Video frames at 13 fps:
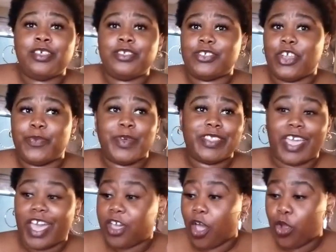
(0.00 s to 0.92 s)
Sorry about that.
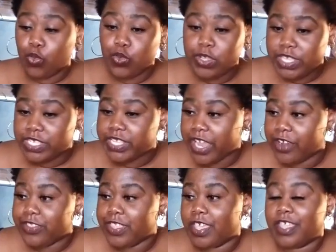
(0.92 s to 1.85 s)
I got really
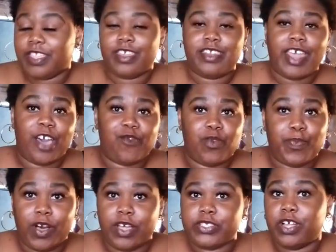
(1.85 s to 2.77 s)
scared thinking I didn't have a
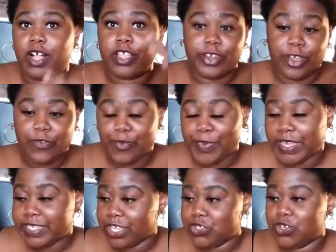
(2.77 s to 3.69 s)
pot tall enough for my
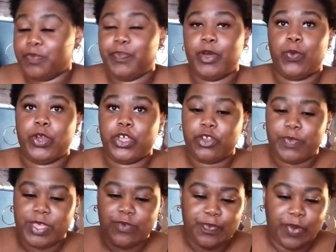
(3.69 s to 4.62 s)
tetra. But we're going to
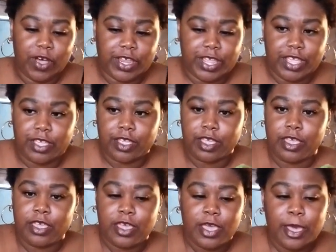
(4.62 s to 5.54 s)
be repotting
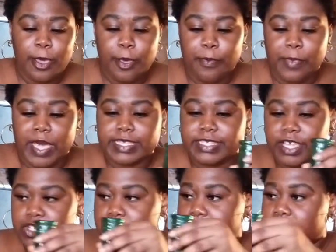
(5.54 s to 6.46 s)
my
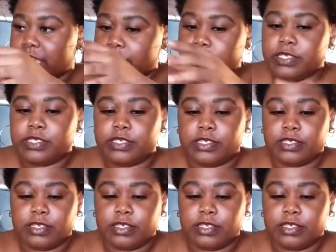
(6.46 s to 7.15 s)
tetra next.